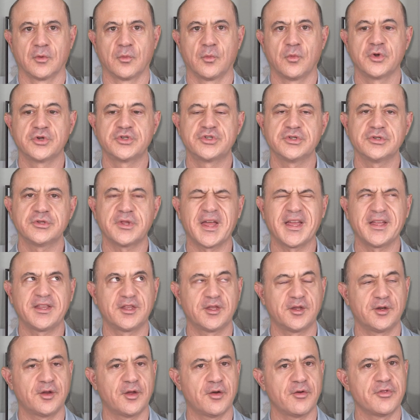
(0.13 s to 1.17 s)
Would you like
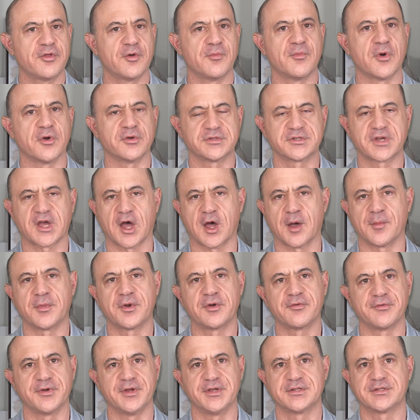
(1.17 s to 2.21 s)
to know the most common
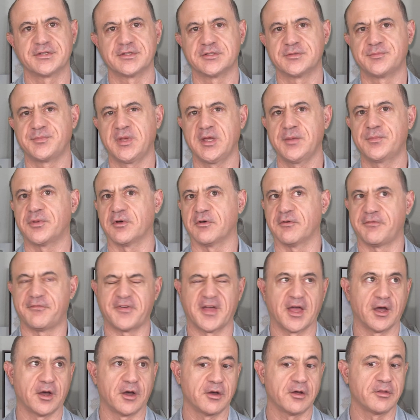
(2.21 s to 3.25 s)
reasons people
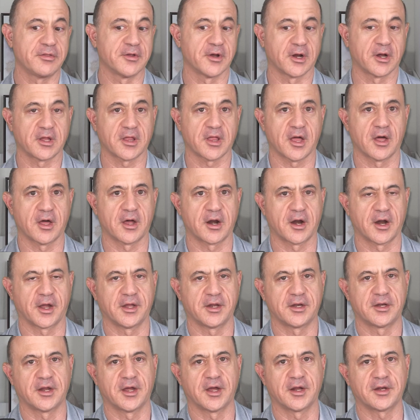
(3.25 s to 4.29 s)
fail their cloud
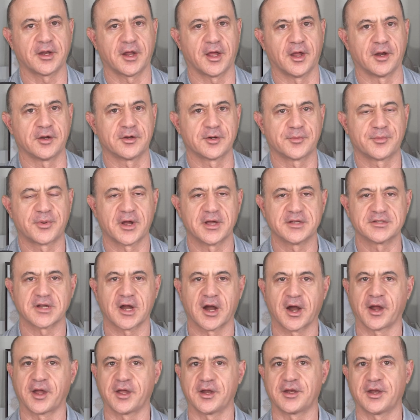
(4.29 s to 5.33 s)
architect, enterprise
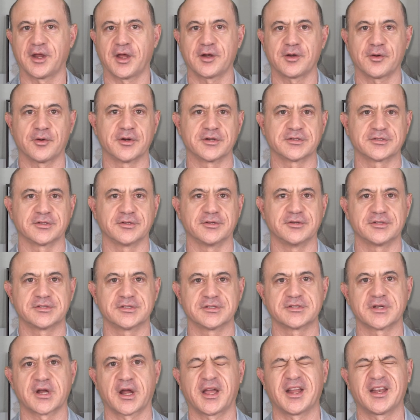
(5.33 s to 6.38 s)
architect, or
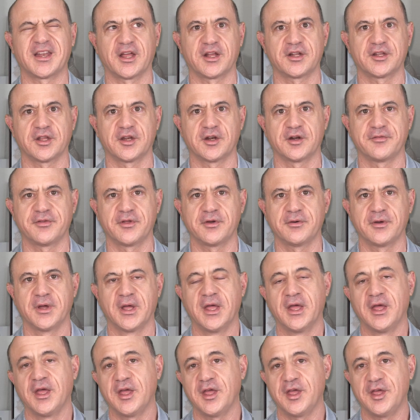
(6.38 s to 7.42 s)
solutions architect interview?
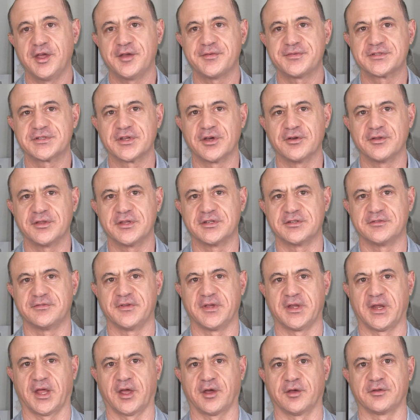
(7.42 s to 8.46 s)
If so, this
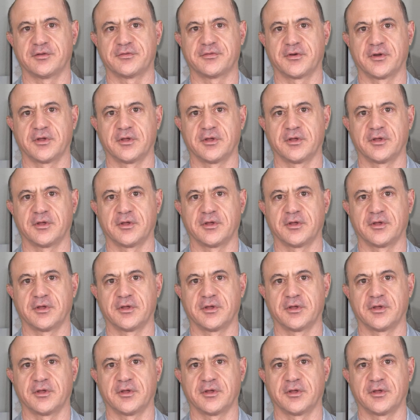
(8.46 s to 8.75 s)
video is for